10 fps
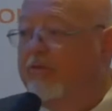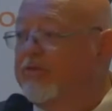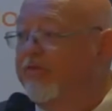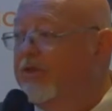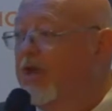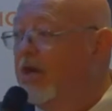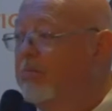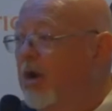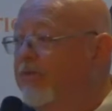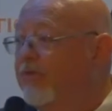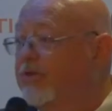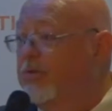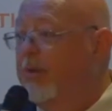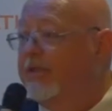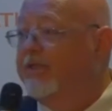of. So if you talk to Marty for
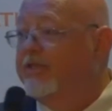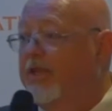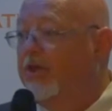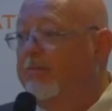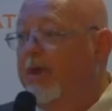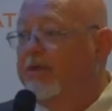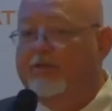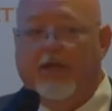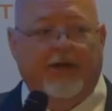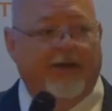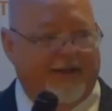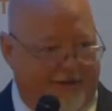2 minutes, he's telling you about his son,